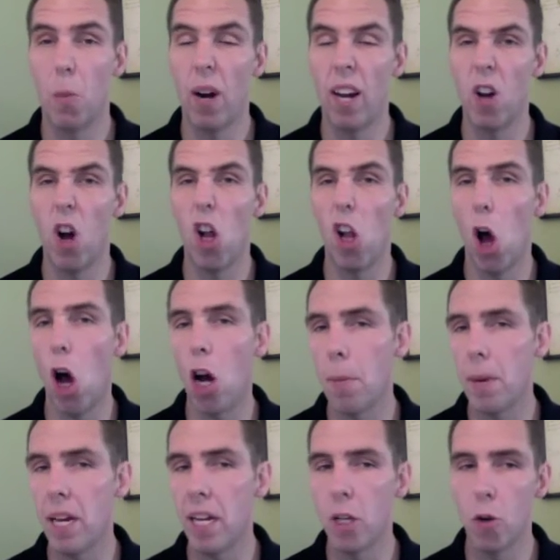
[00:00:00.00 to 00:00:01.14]
what I call
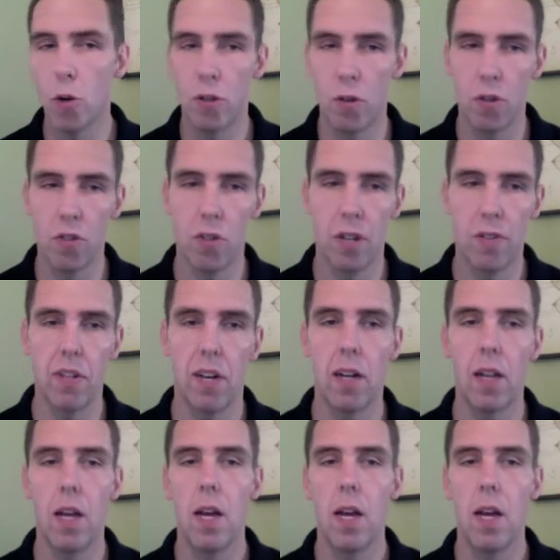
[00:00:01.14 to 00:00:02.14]
automating your endurance lifestyle,